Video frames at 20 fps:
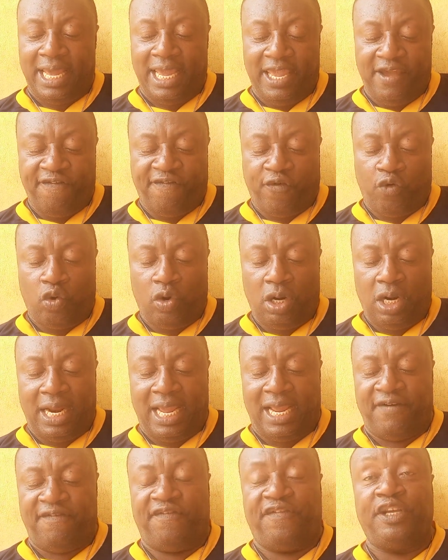evil
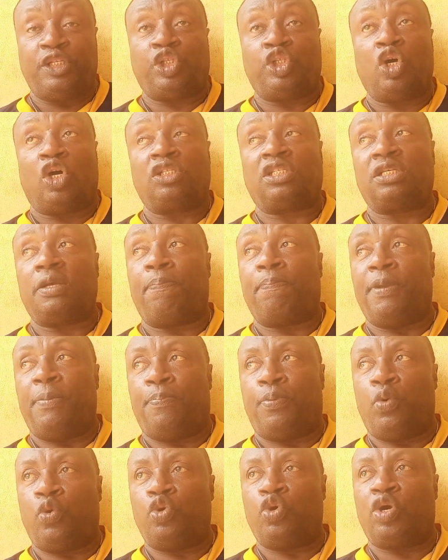and vicious
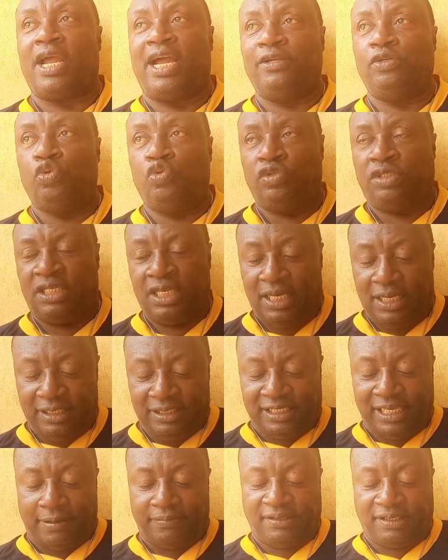people, you can use
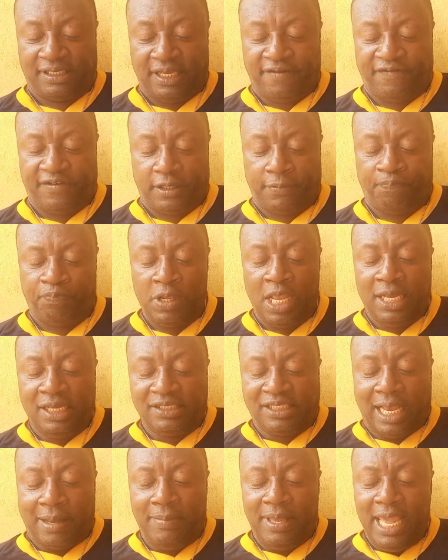Psalm 7.
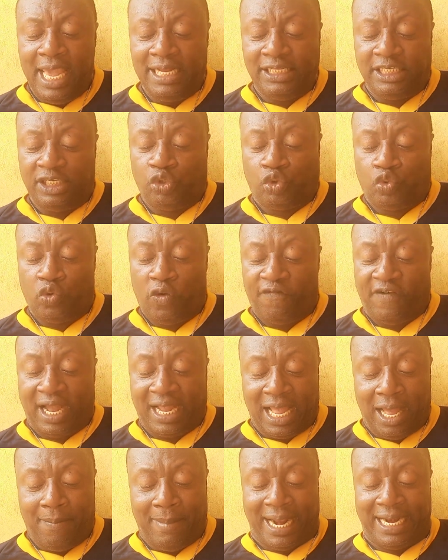Psalm 8 is to
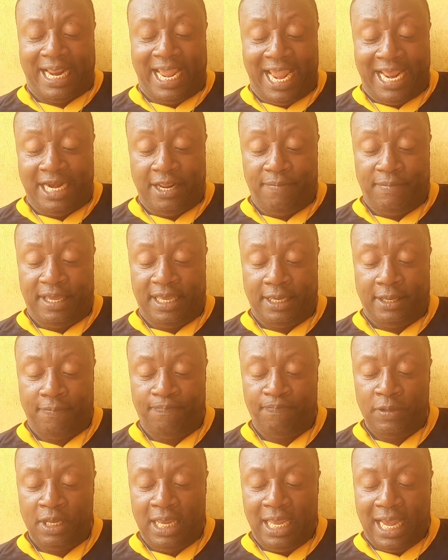overcome an enemy,
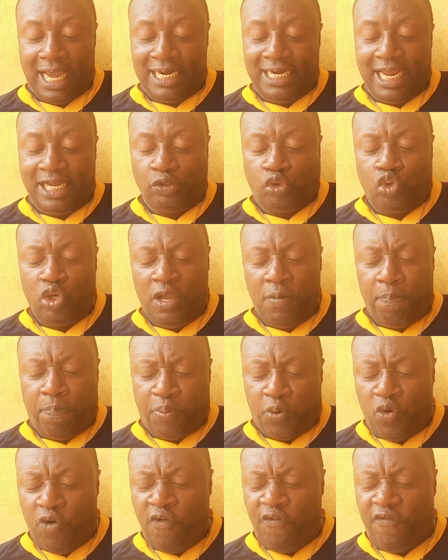and then to
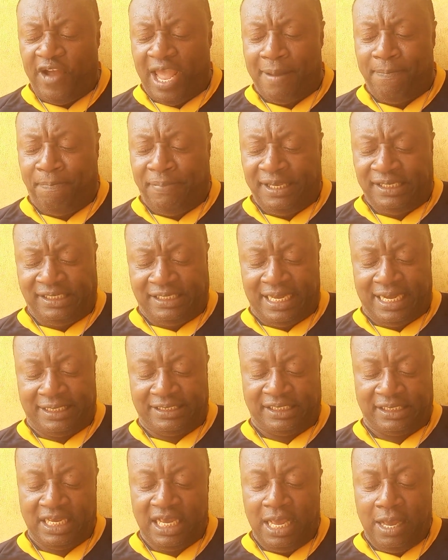improve a
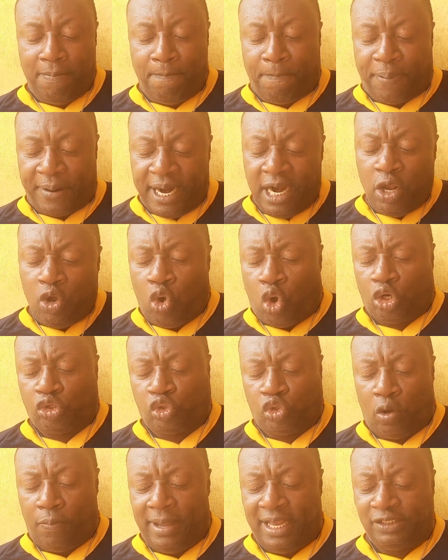business, bring
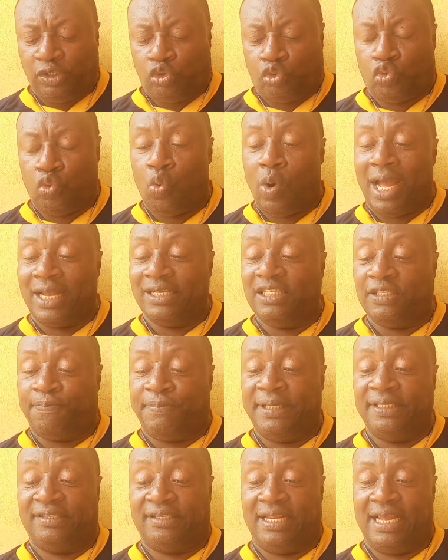customers to one's
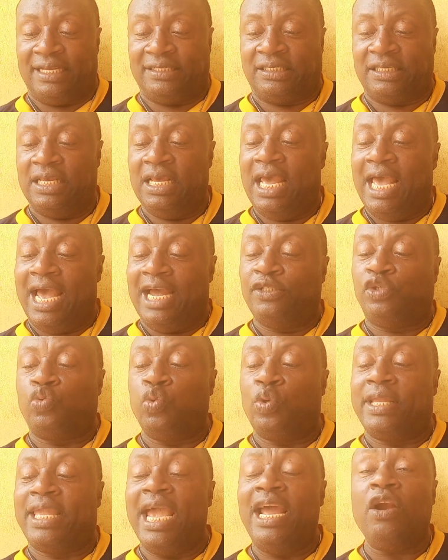business, and
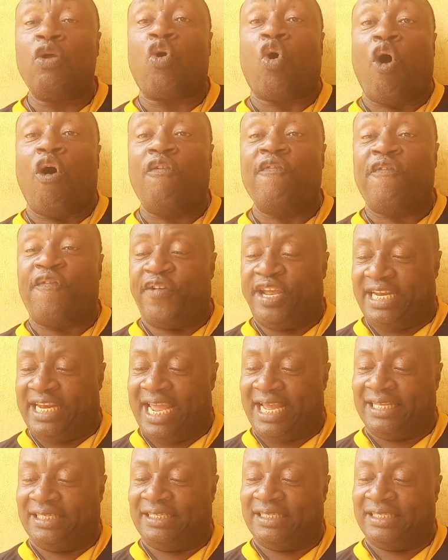to gain
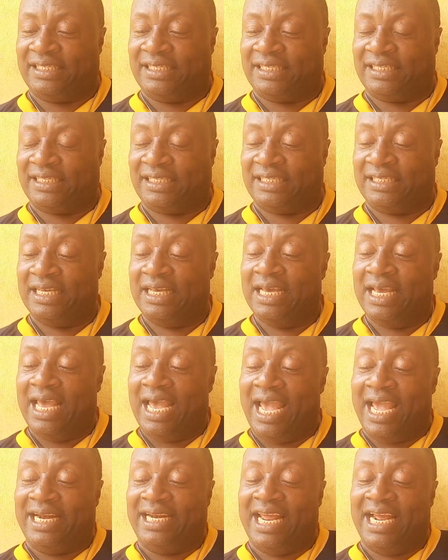confidence,
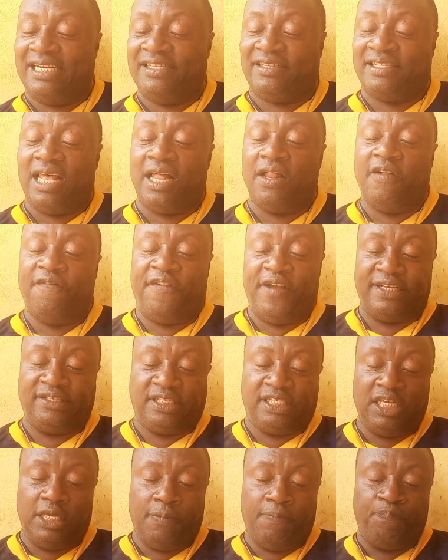and then
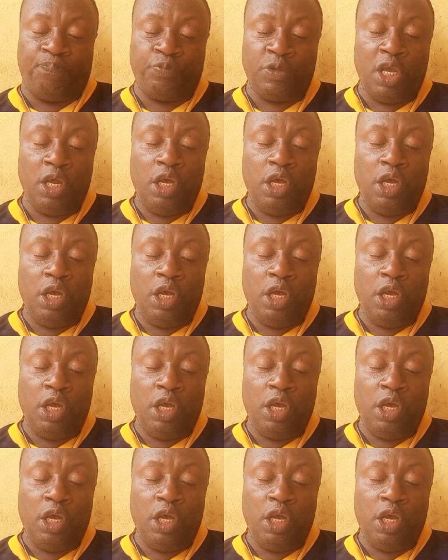self-esteem,